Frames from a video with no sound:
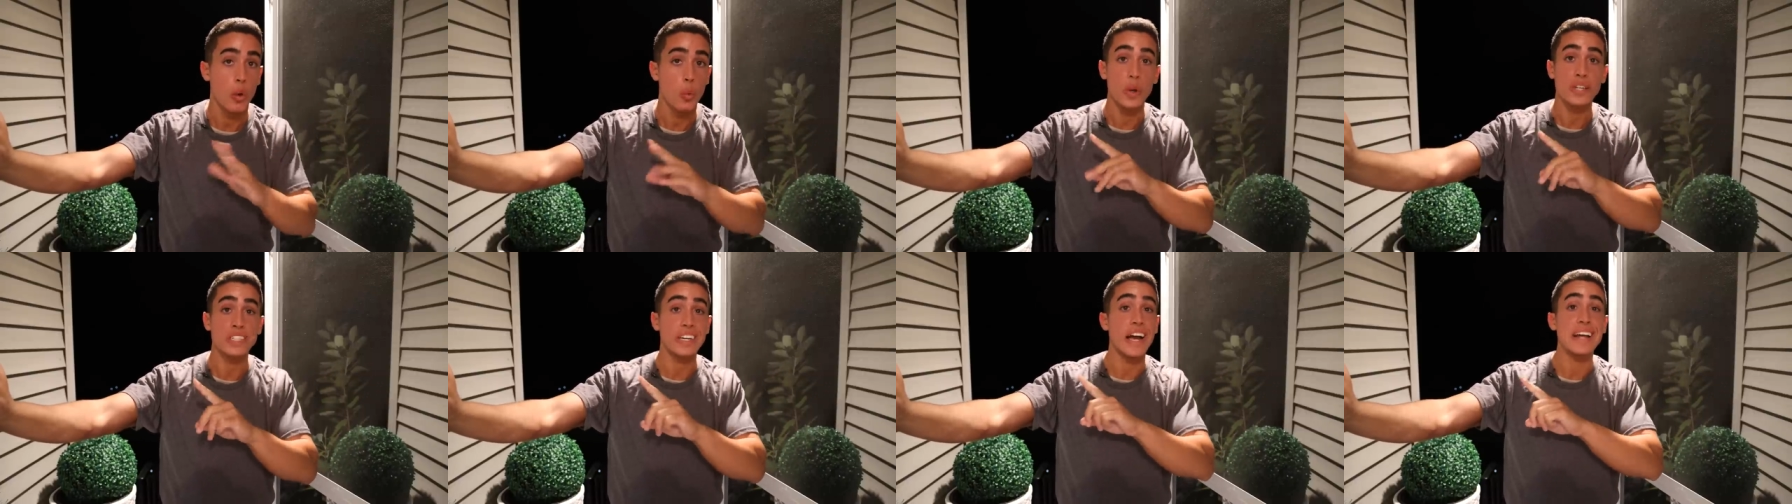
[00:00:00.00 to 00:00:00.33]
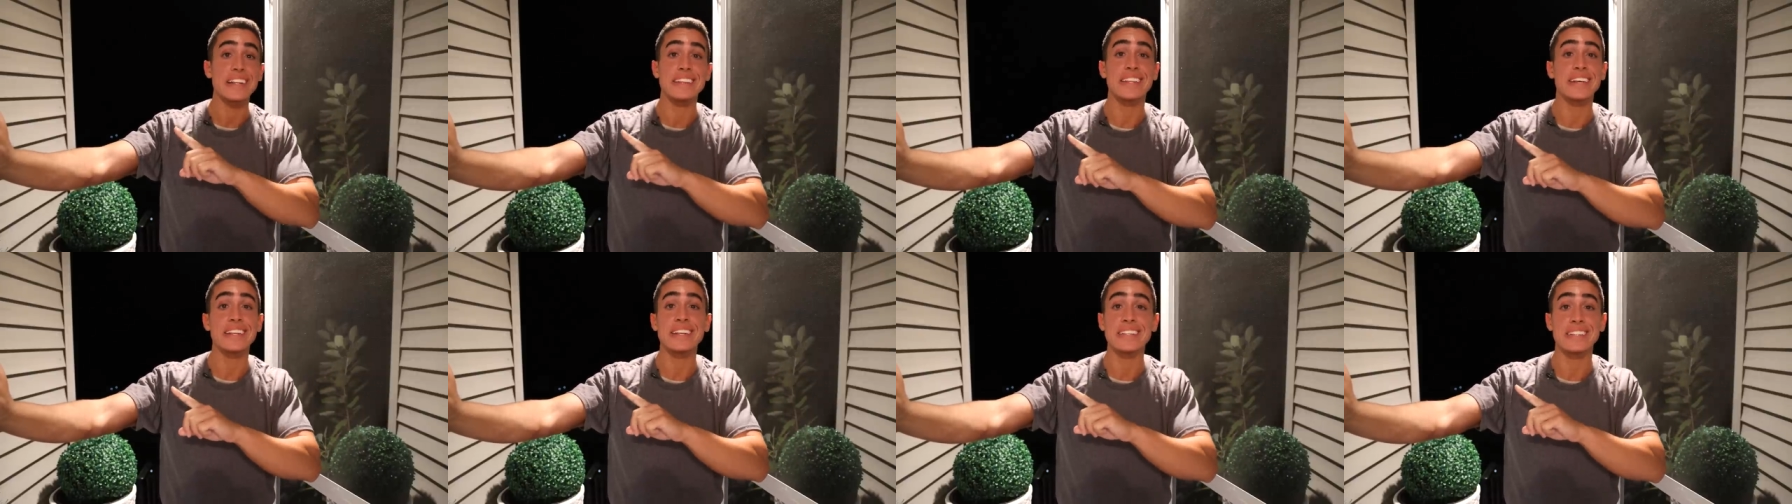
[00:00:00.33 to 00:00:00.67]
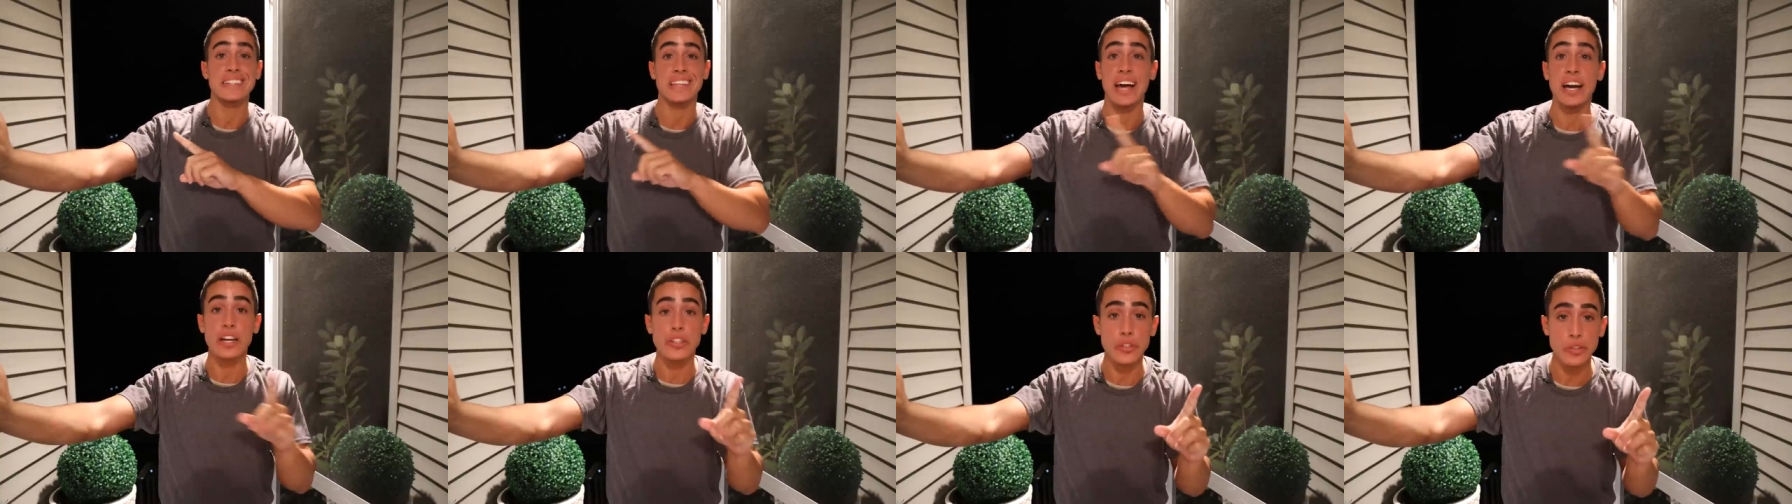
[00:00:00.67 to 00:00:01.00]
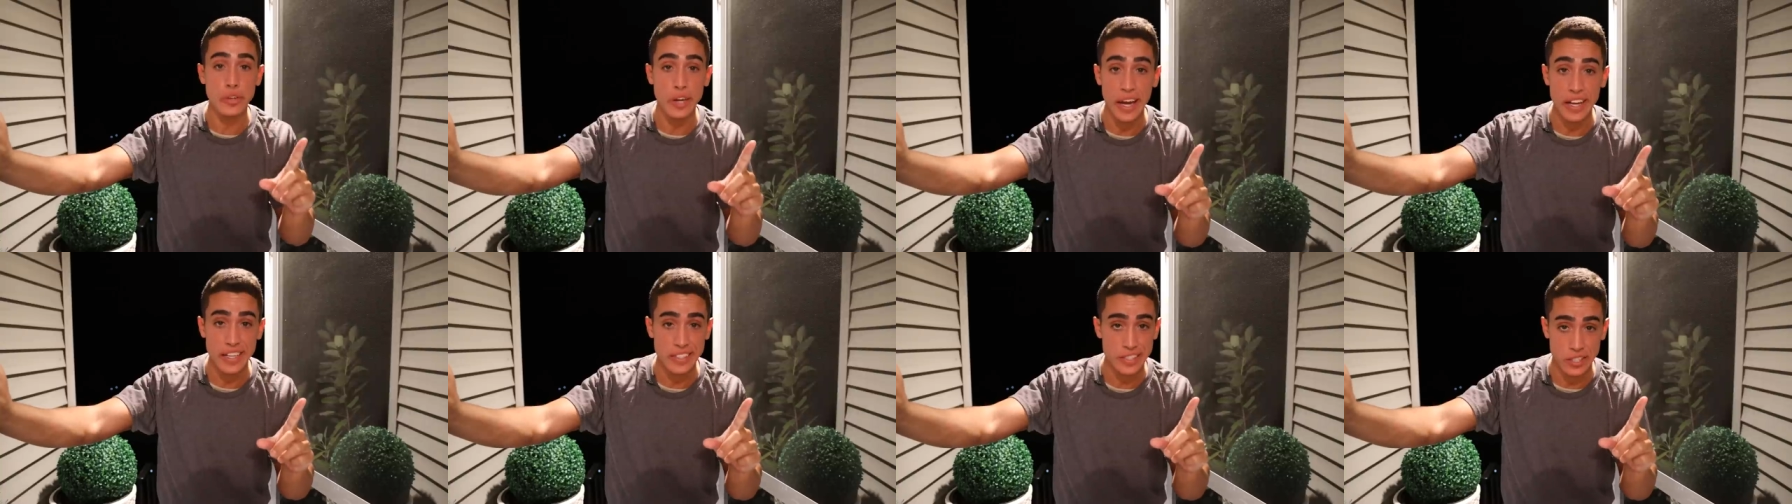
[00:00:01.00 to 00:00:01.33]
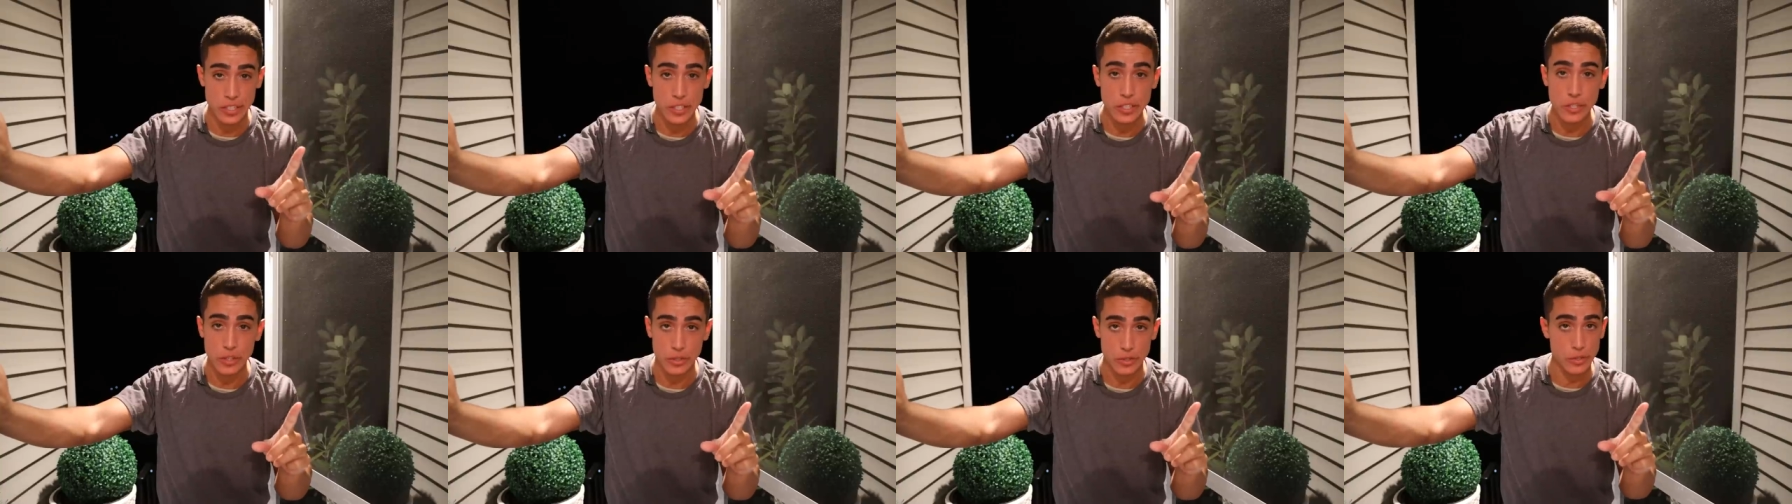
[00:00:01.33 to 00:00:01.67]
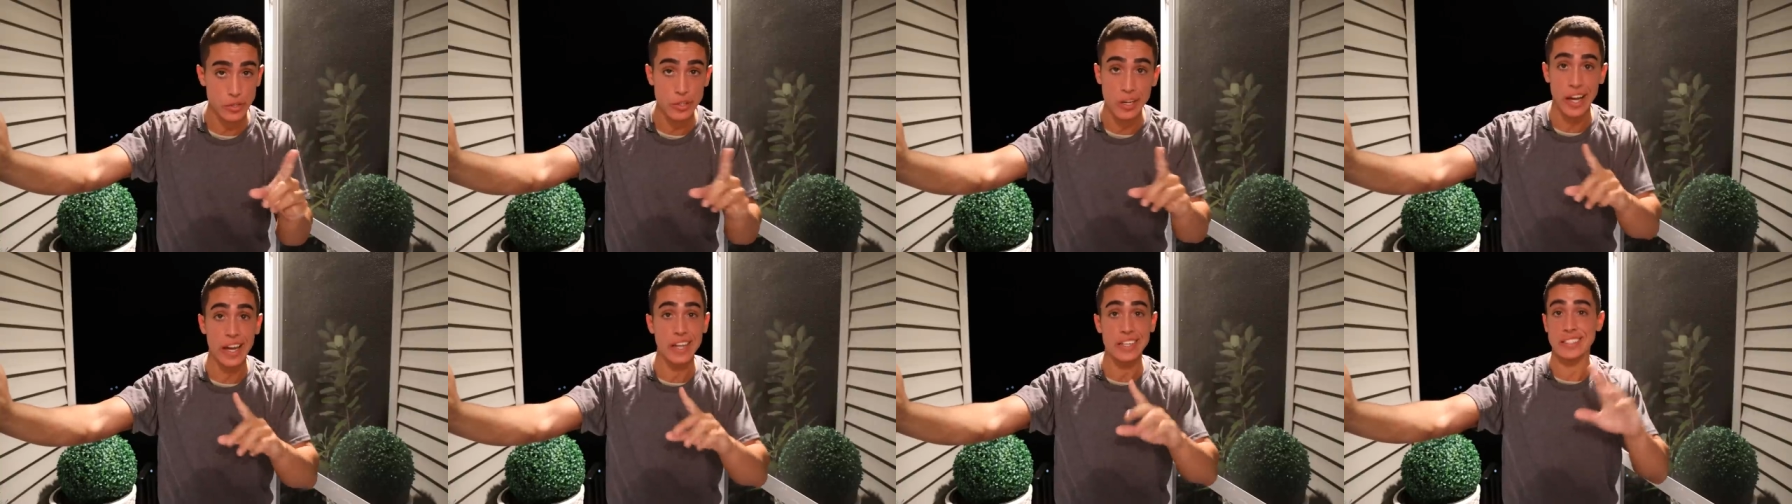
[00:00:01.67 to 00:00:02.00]
which I didn't tell you guys to do.
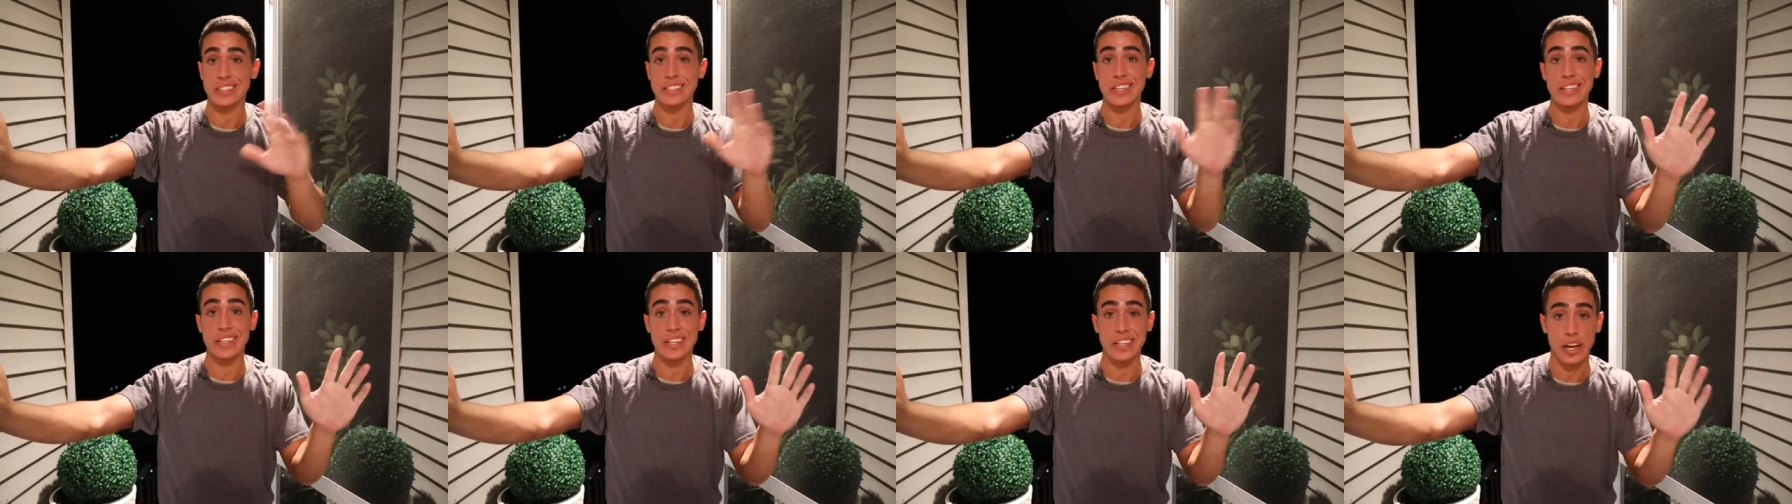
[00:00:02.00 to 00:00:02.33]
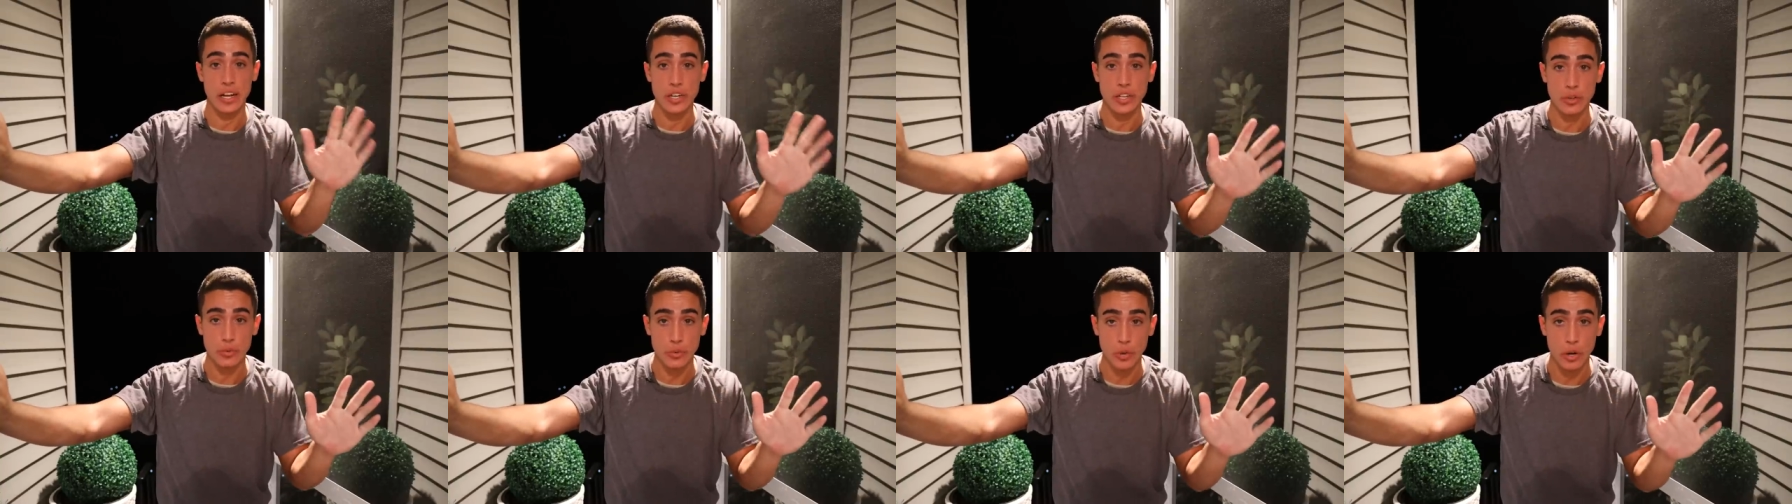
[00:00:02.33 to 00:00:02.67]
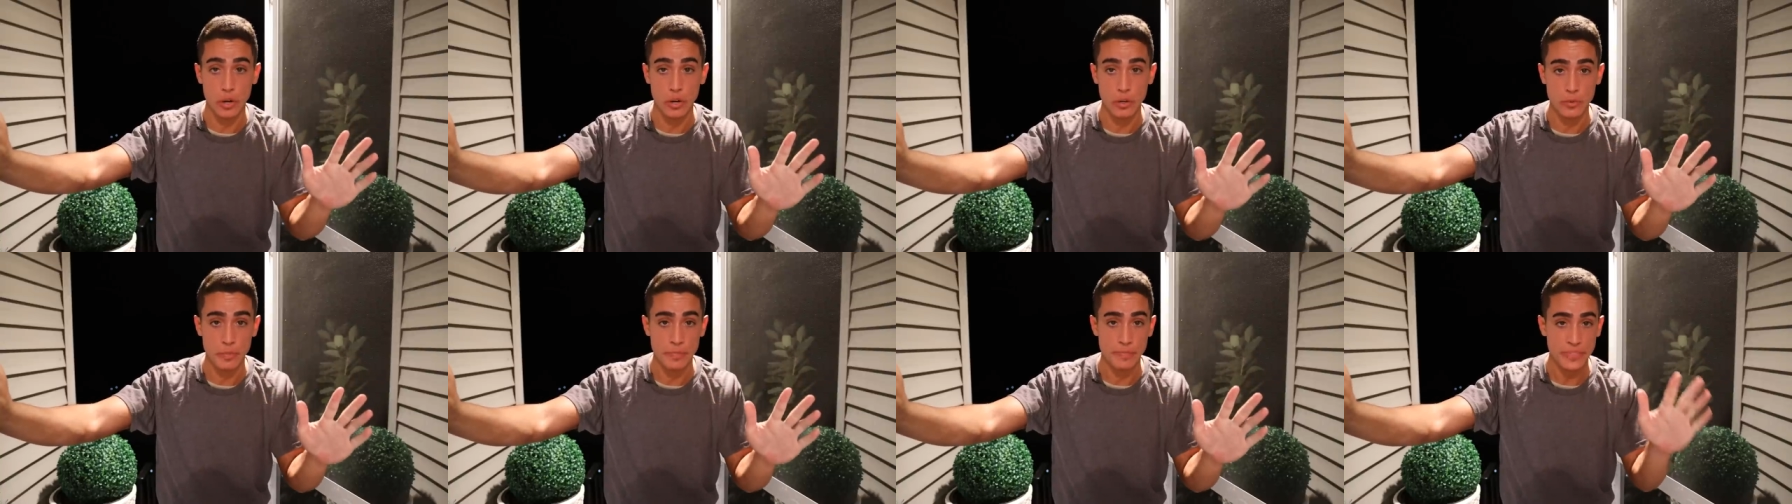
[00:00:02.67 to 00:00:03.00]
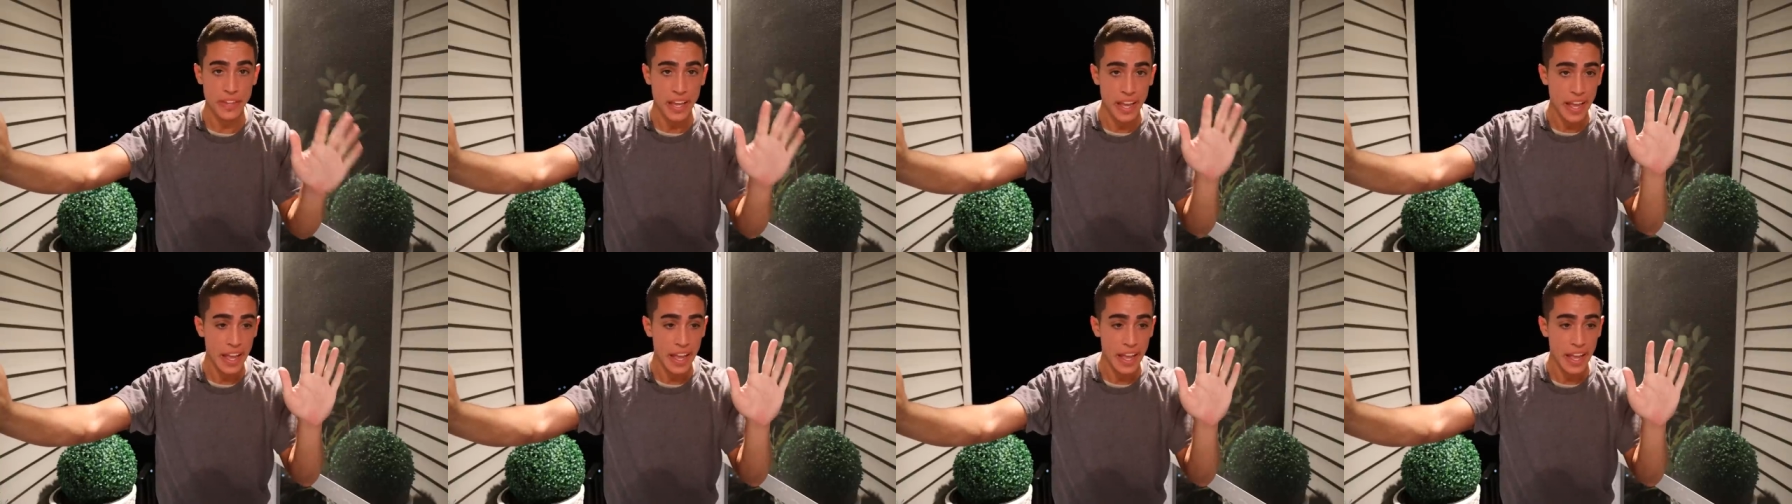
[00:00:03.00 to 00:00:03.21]
You guys did it on your own.